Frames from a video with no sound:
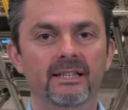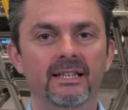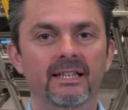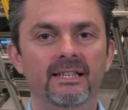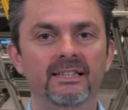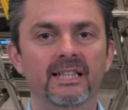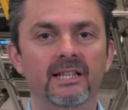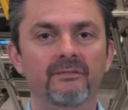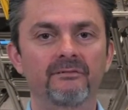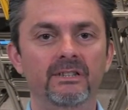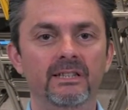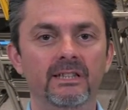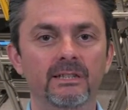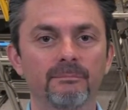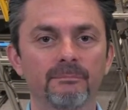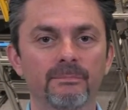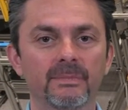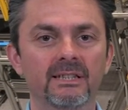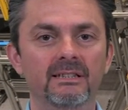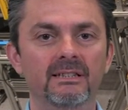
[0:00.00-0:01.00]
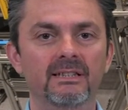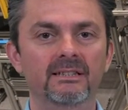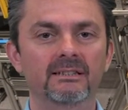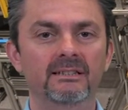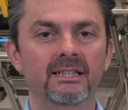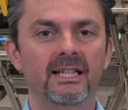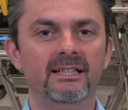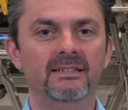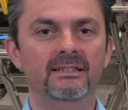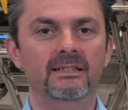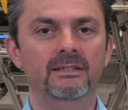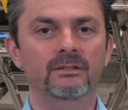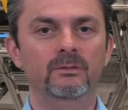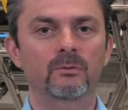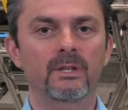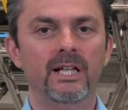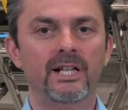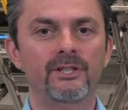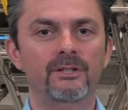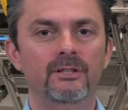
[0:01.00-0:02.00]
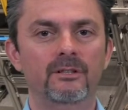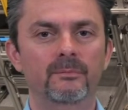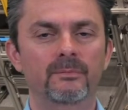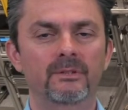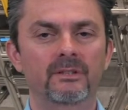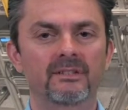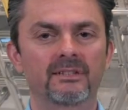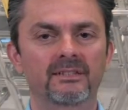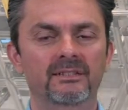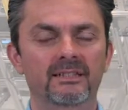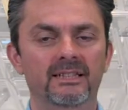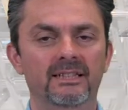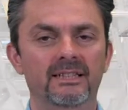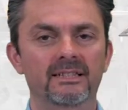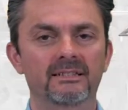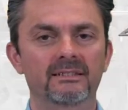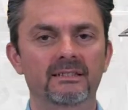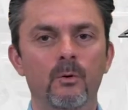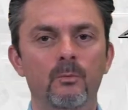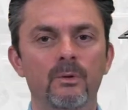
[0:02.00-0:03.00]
and have immediate access to actionable insights,